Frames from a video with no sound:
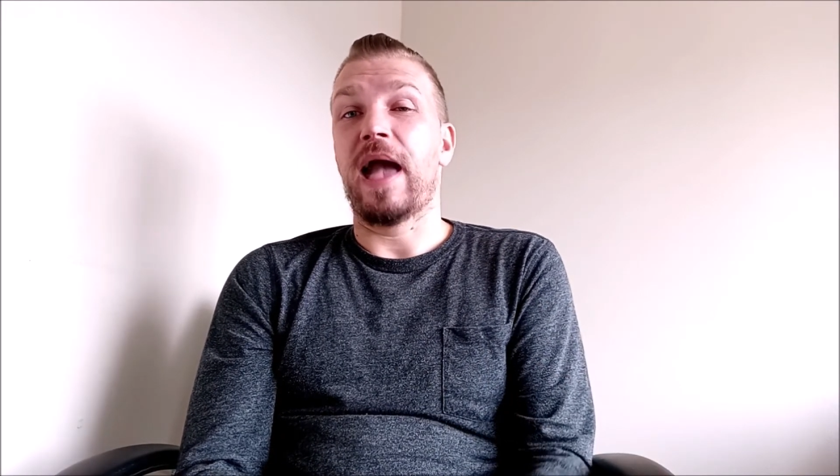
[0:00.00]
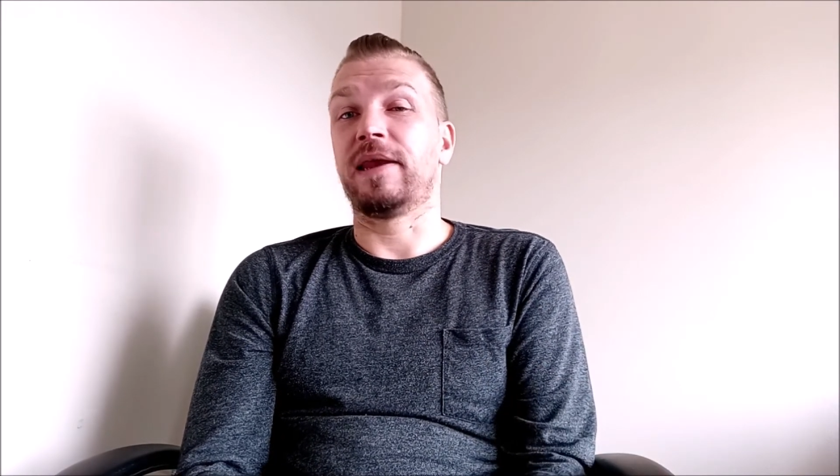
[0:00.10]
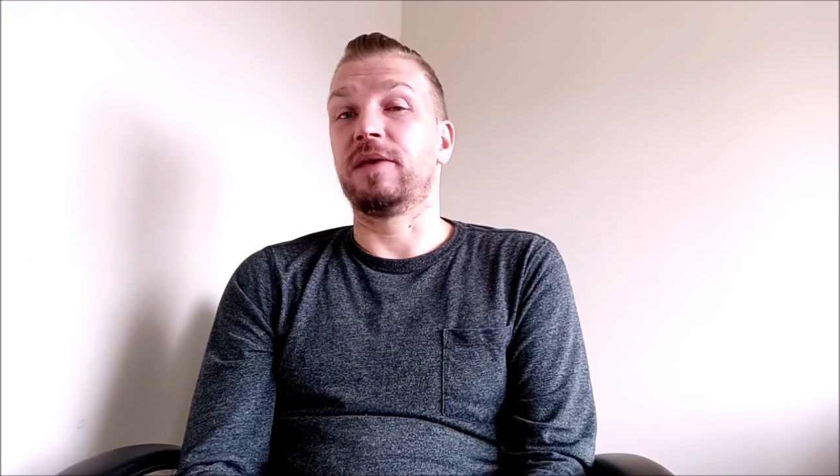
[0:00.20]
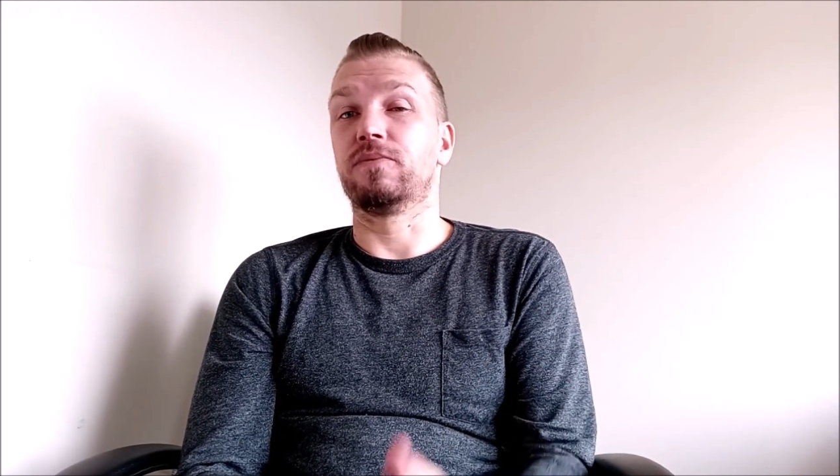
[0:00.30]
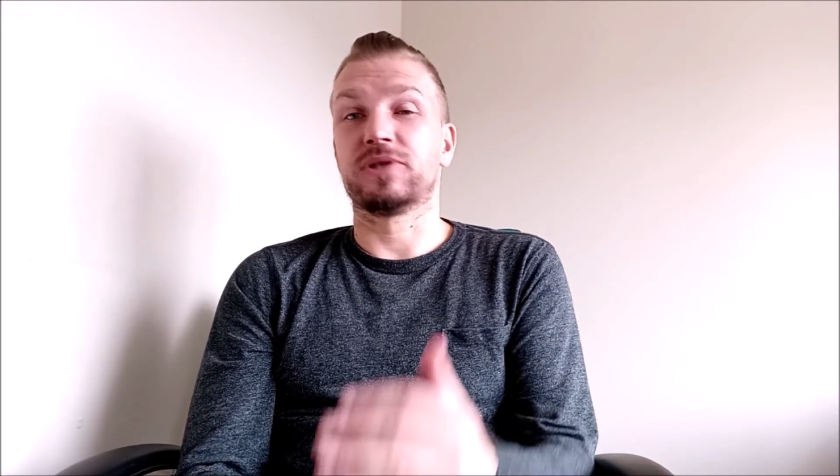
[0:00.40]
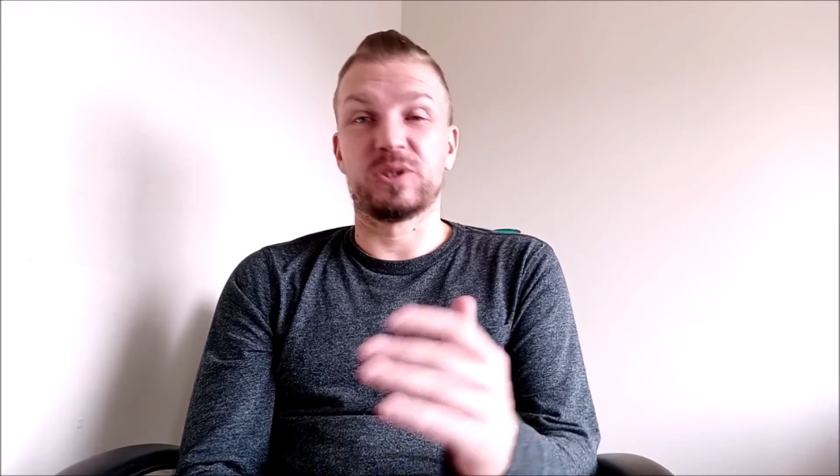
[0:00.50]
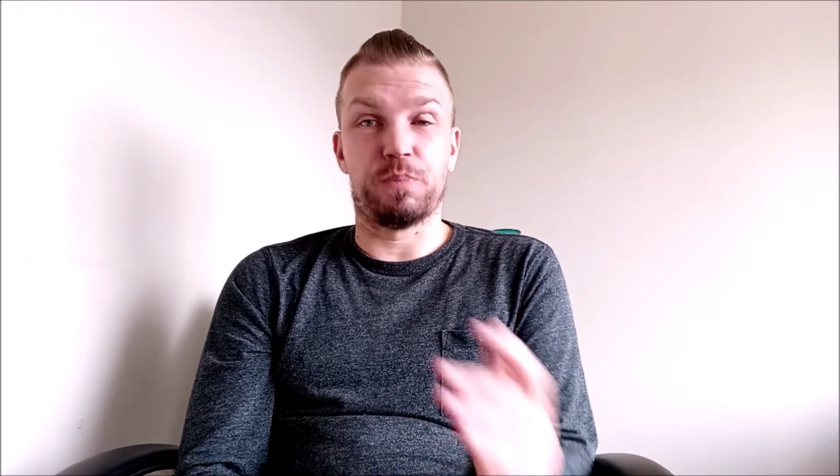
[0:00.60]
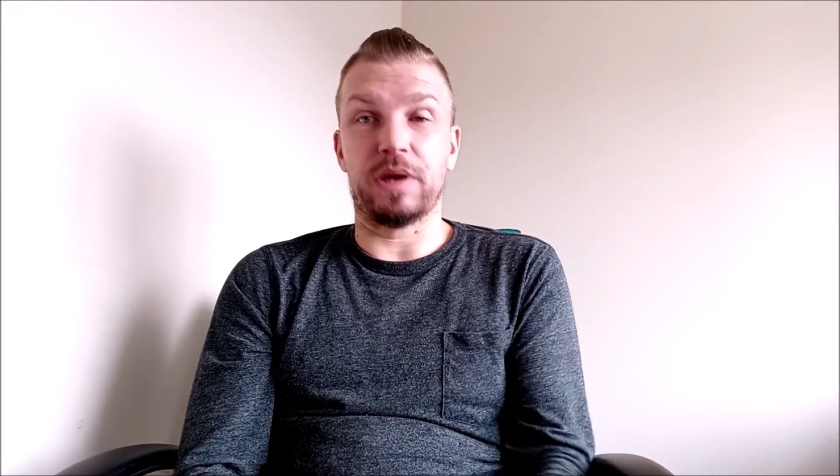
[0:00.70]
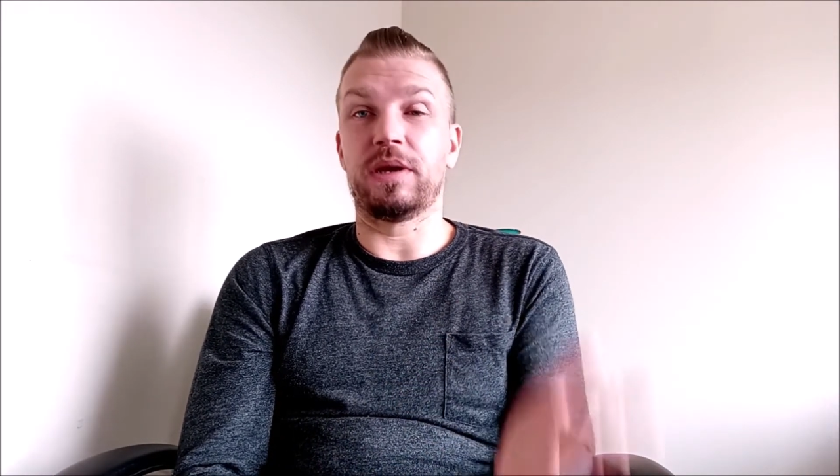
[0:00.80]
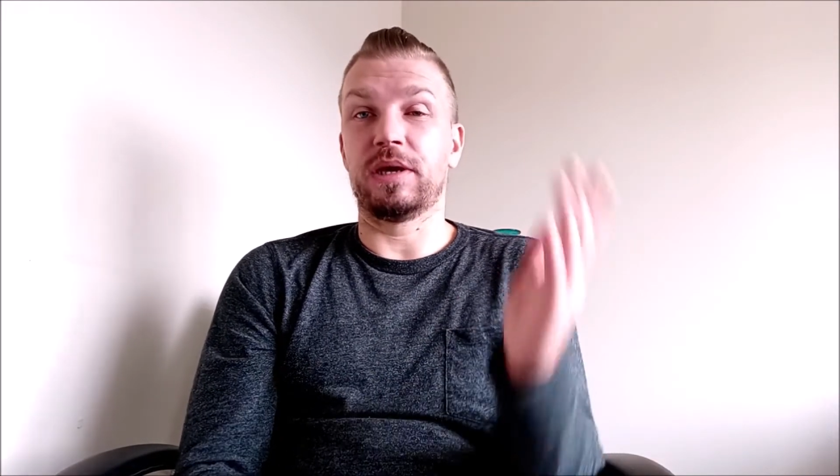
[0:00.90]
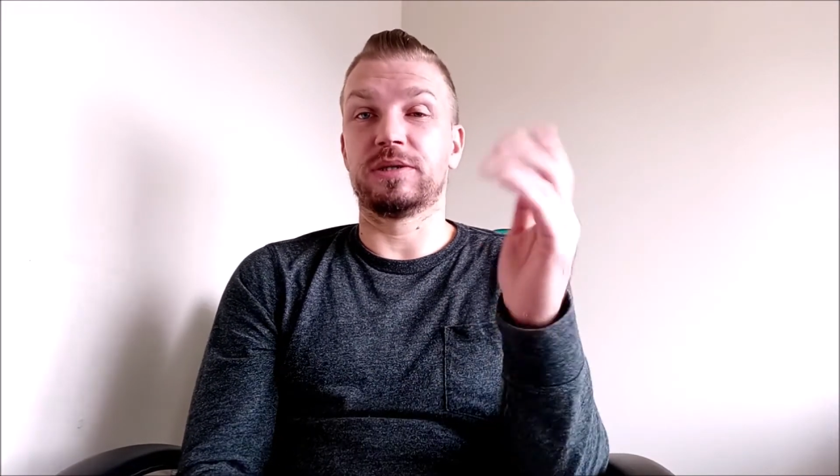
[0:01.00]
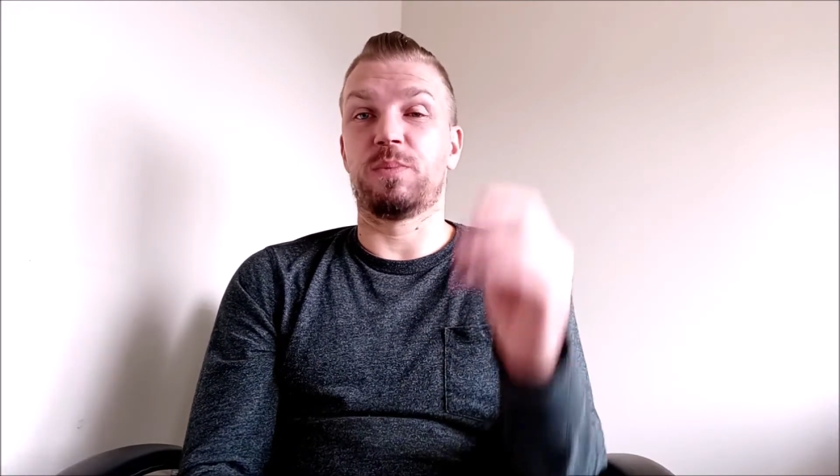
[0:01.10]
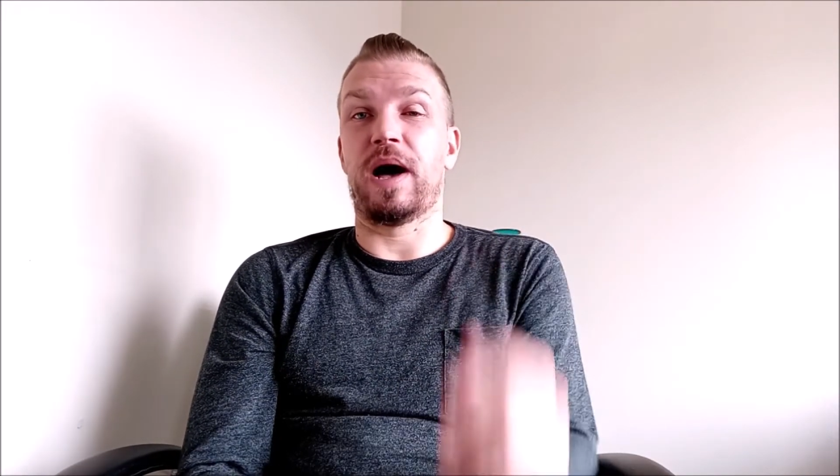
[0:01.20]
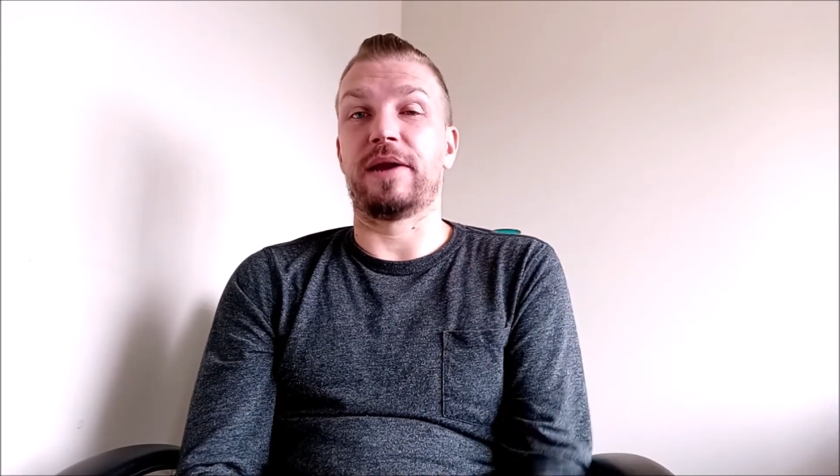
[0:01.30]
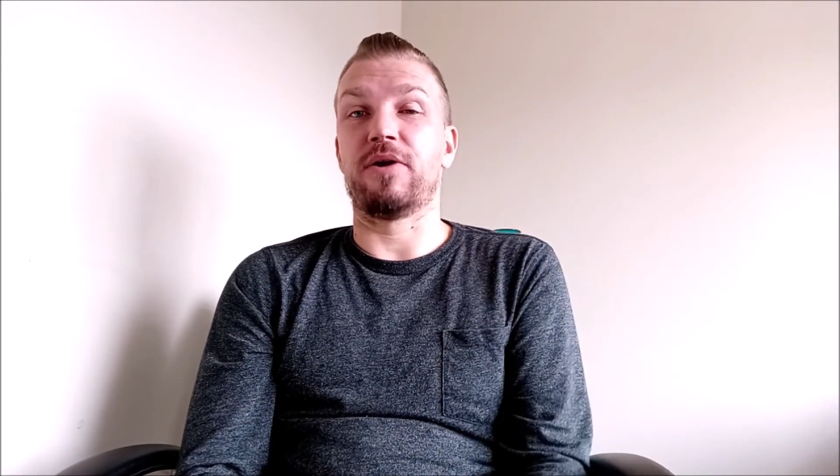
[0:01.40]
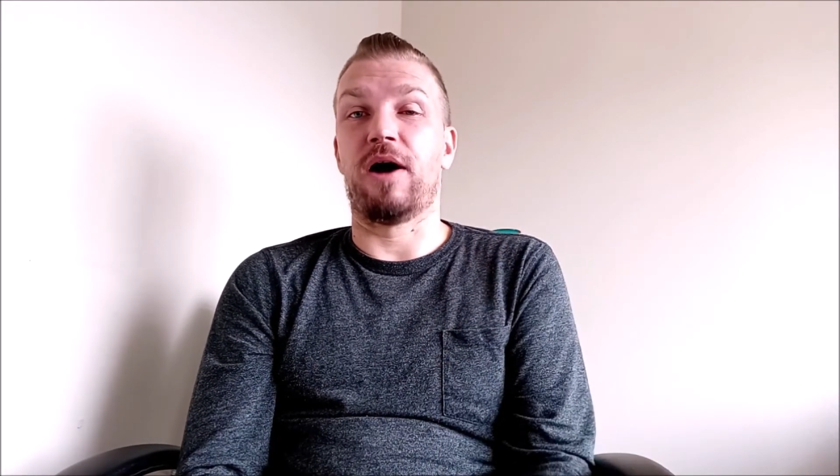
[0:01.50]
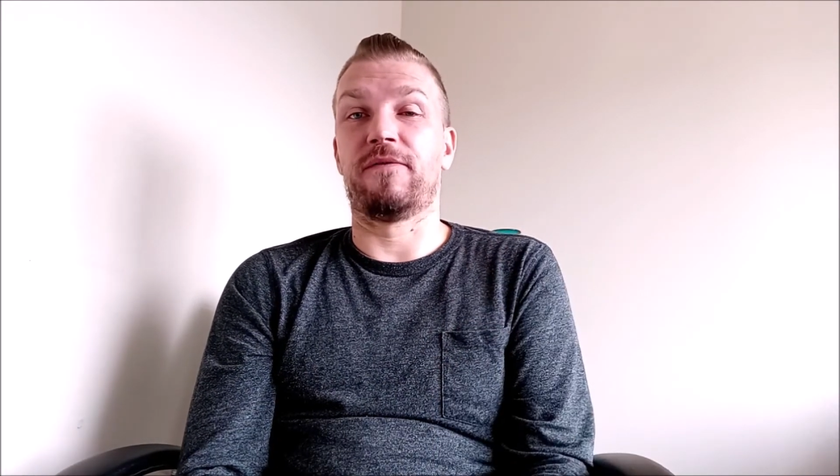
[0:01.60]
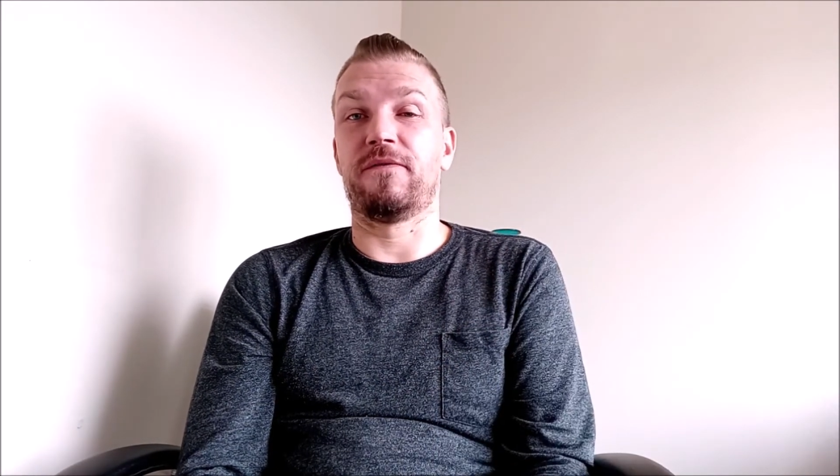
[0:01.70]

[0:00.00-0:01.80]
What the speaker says: and he will spin his body off